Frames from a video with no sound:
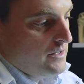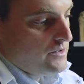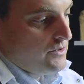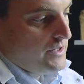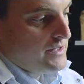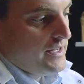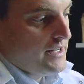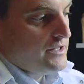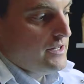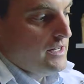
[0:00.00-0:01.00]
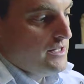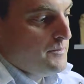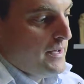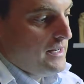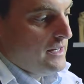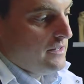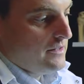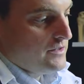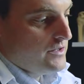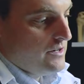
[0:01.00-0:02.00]
So you can see as the knee is bending,
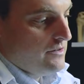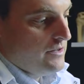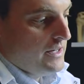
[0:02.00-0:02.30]
so you